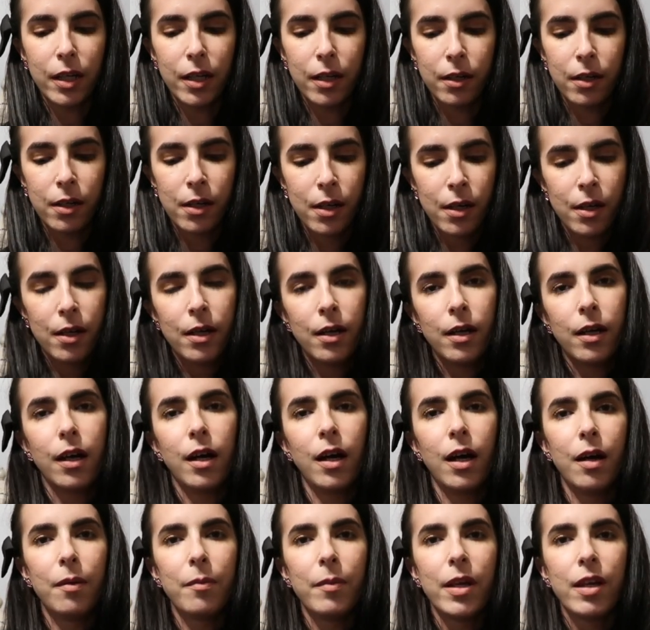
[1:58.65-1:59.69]
it
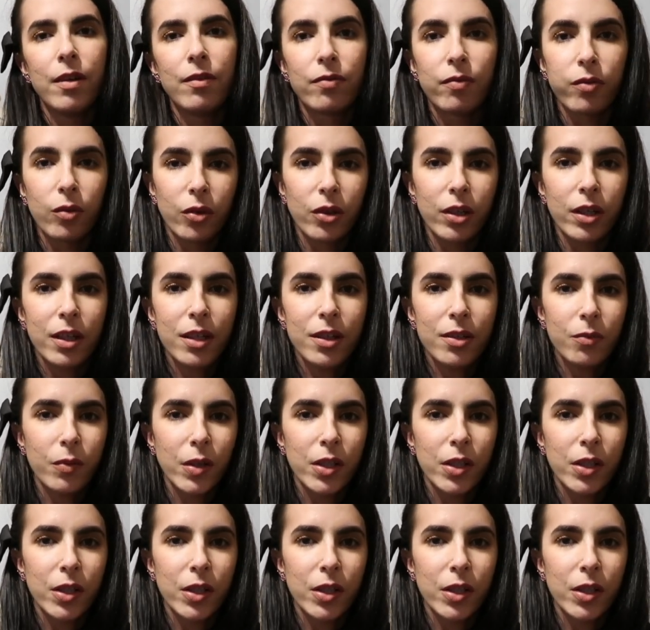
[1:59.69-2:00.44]
um, in Florida.